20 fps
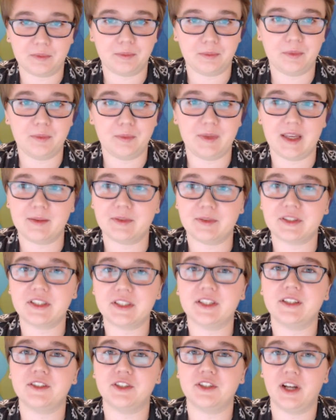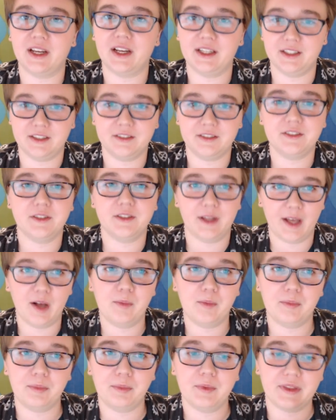we'll be able to try and
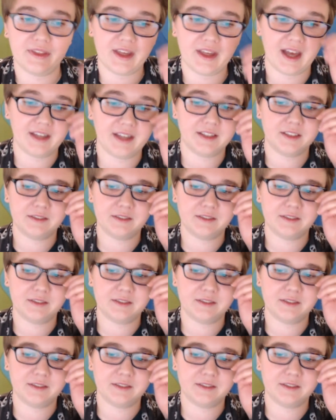help with that.